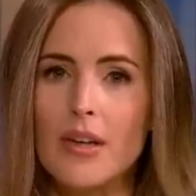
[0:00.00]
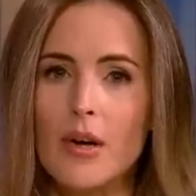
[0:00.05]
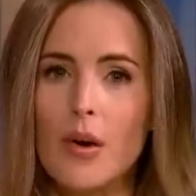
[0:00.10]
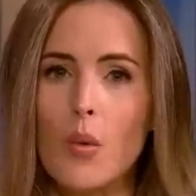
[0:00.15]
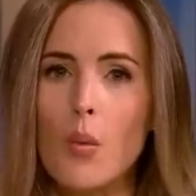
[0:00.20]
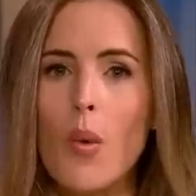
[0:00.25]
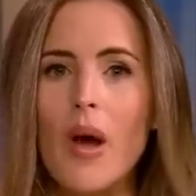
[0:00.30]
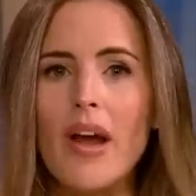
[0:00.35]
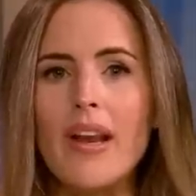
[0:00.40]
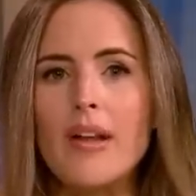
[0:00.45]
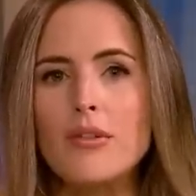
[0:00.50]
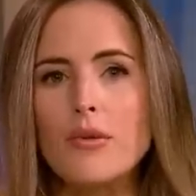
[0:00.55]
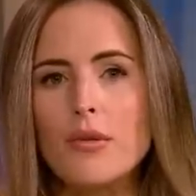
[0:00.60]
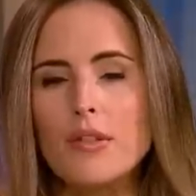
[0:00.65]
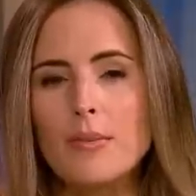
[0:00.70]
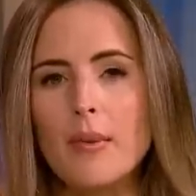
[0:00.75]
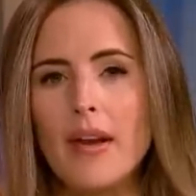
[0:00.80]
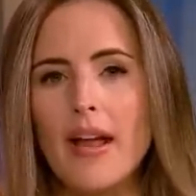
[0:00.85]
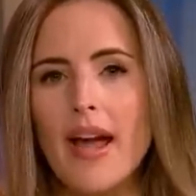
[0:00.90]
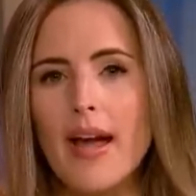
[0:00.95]
White House
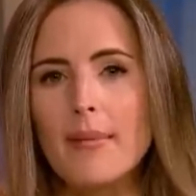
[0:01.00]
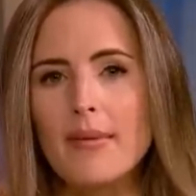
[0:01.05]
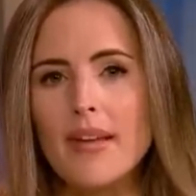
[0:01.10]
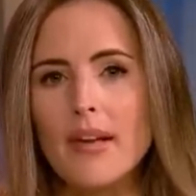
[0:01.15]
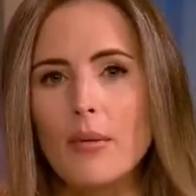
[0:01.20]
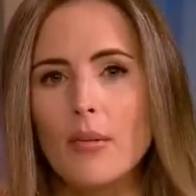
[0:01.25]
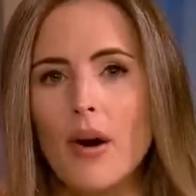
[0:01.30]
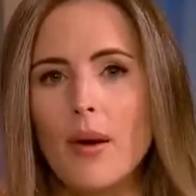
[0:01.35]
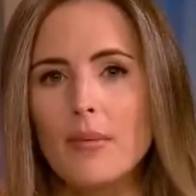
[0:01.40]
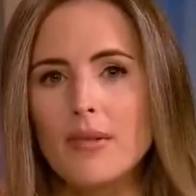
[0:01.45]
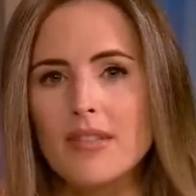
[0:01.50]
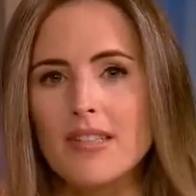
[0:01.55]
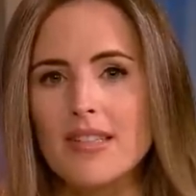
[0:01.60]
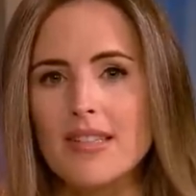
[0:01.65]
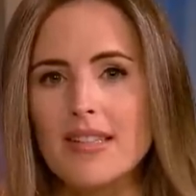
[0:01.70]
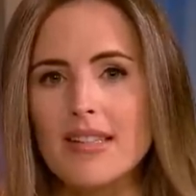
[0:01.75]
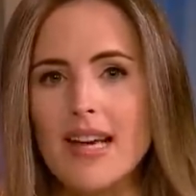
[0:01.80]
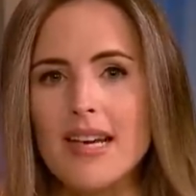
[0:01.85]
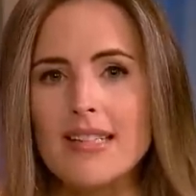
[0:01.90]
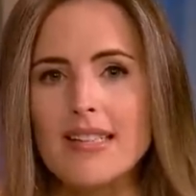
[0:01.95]
correspondent Abigail Robertson
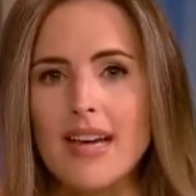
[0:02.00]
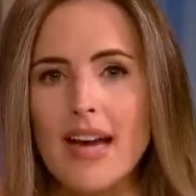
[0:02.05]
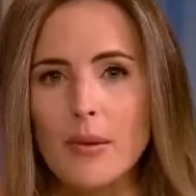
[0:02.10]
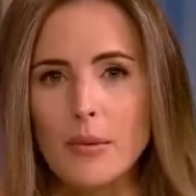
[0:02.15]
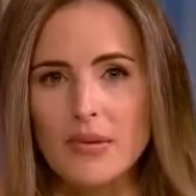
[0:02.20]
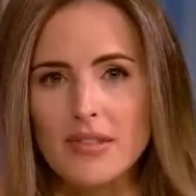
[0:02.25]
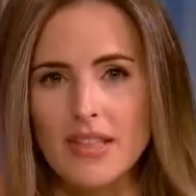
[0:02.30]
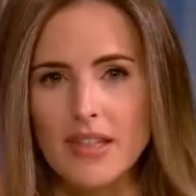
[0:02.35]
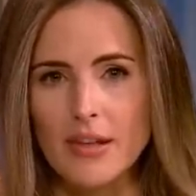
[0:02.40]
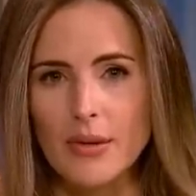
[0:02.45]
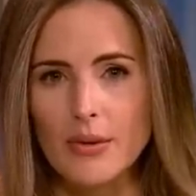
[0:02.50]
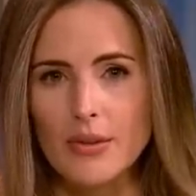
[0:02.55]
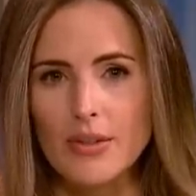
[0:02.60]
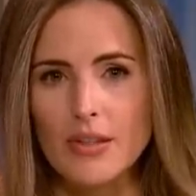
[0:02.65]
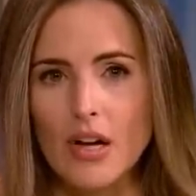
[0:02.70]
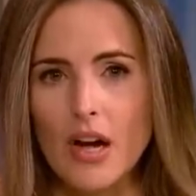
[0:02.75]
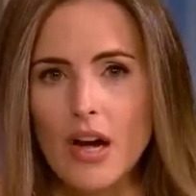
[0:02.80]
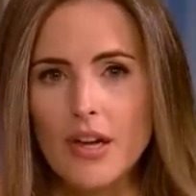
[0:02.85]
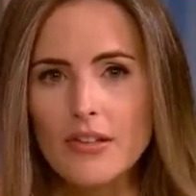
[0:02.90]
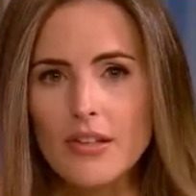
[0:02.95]
sat down with Senator
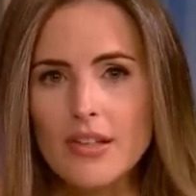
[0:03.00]
Scott